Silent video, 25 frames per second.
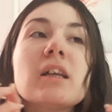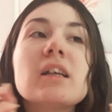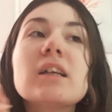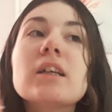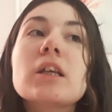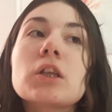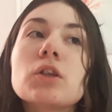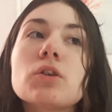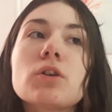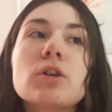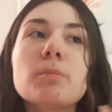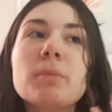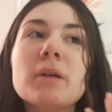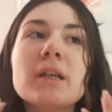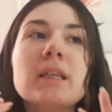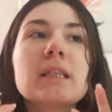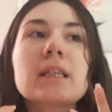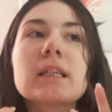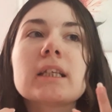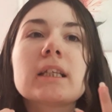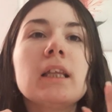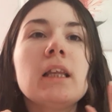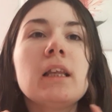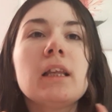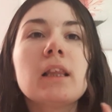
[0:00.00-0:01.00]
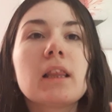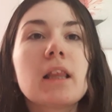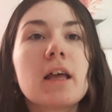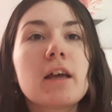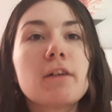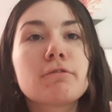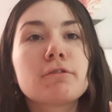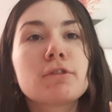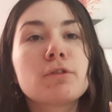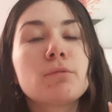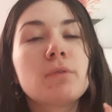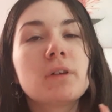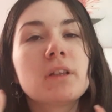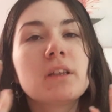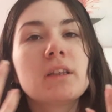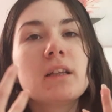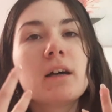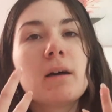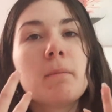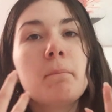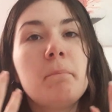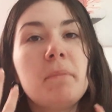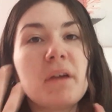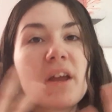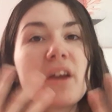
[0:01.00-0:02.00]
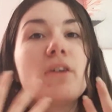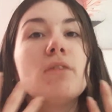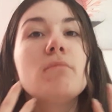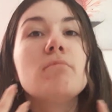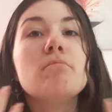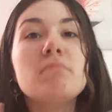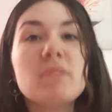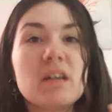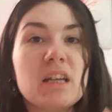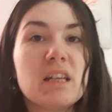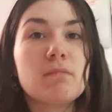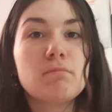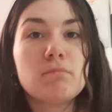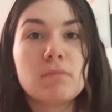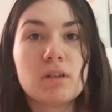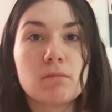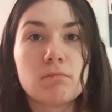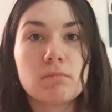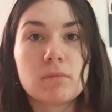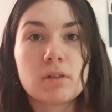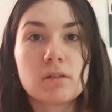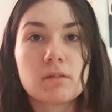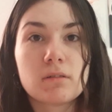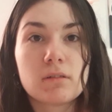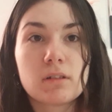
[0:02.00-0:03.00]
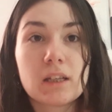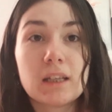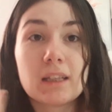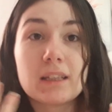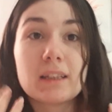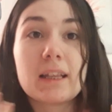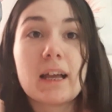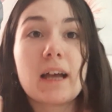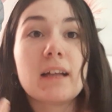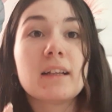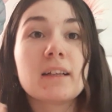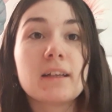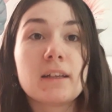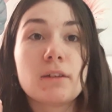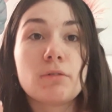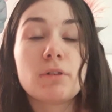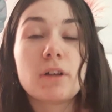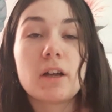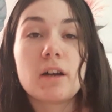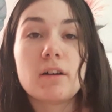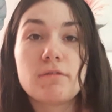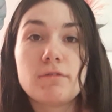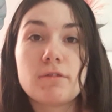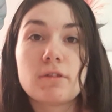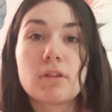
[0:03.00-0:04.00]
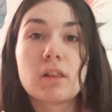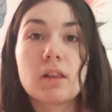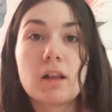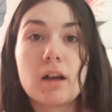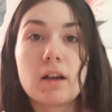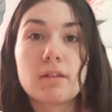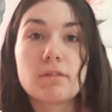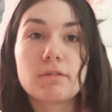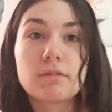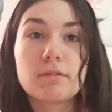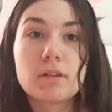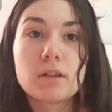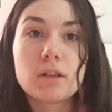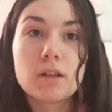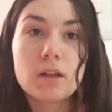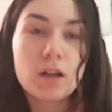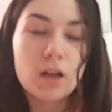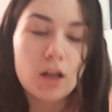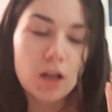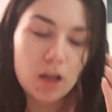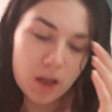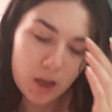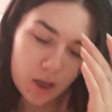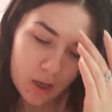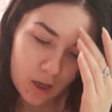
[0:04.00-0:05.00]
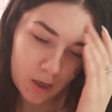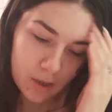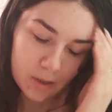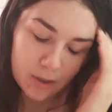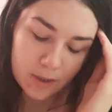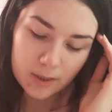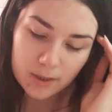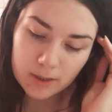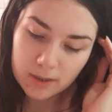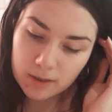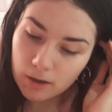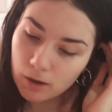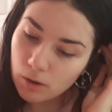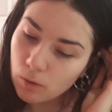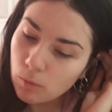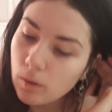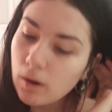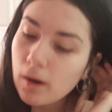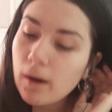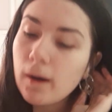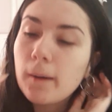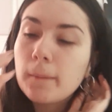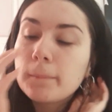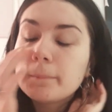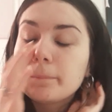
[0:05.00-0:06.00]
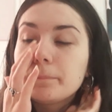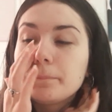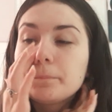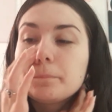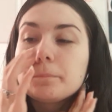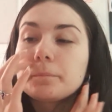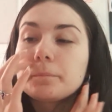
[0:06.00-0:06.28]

you're basically left with the bare minimum in that area of your life. So um,